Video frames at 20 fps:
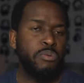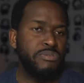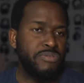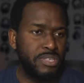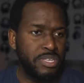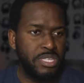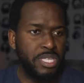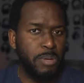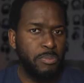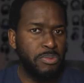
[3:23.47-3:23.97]
We've
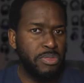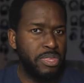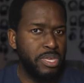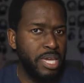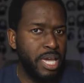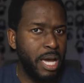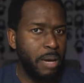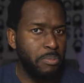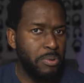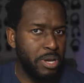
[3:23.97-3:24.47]
seen them with
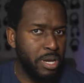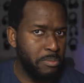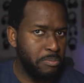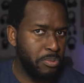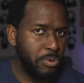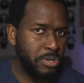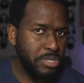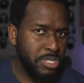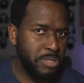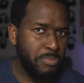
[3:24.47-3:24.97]
the Apple
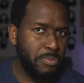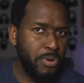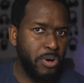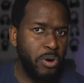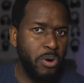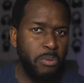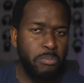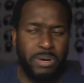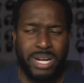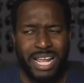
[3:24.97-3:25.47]
AirPods
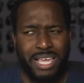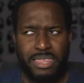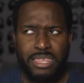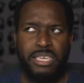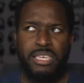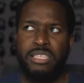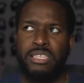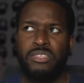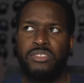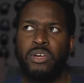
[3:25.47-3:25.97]
Pro, but I
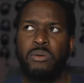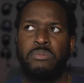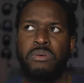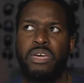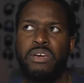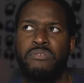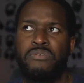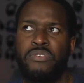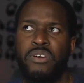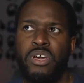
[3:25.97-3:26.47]
think the
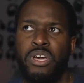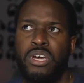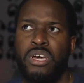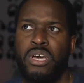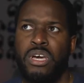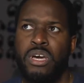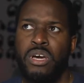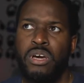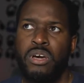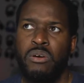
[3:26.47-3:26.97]
WF
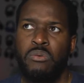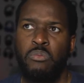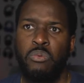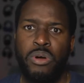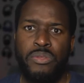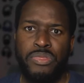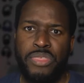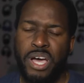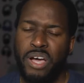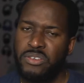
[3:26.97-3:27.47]

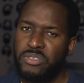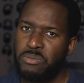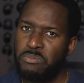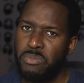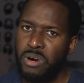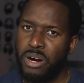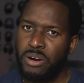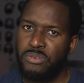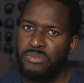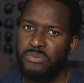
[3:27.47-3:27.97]
1000
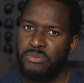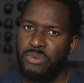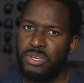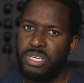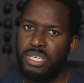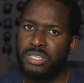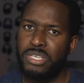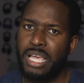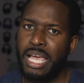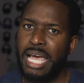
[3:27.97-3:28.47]
Mark
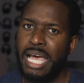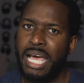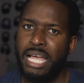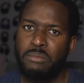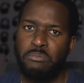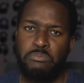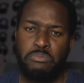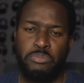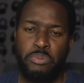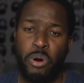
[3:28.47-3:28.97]
IIIs
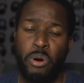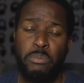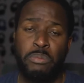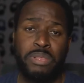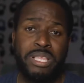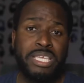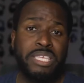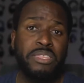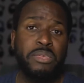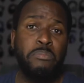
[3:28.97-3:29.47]
had
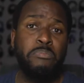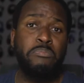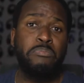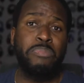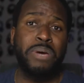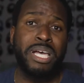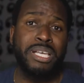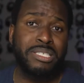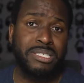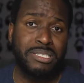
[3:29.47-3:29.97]
probably the
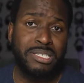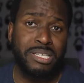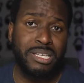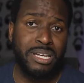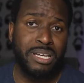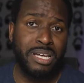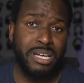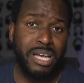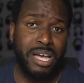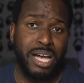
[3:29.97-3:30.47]
best
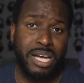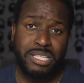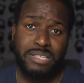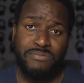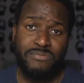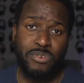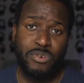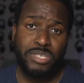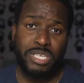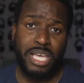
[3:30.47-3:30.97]

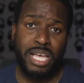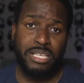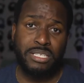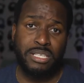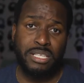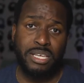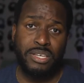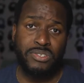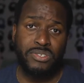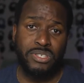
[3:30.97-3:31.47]
active noise
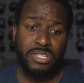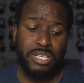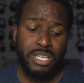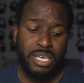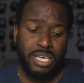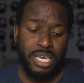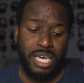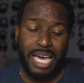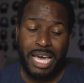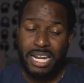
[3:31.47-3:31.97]
cancellation.
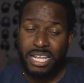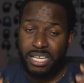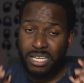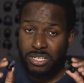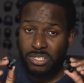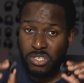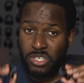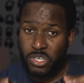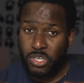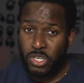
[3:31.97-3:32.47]
And it
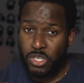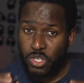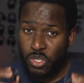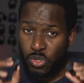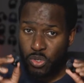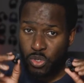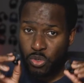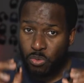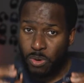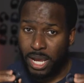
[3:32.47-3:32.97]

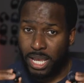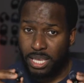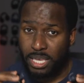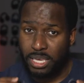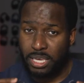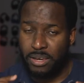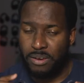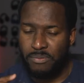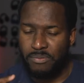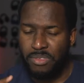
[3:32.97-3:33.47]
continues right
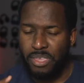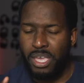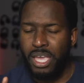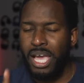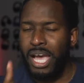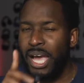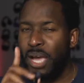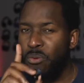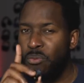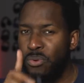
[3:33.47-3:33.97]
here.
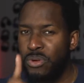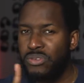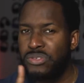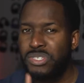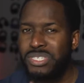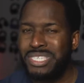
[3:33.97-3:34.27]
I will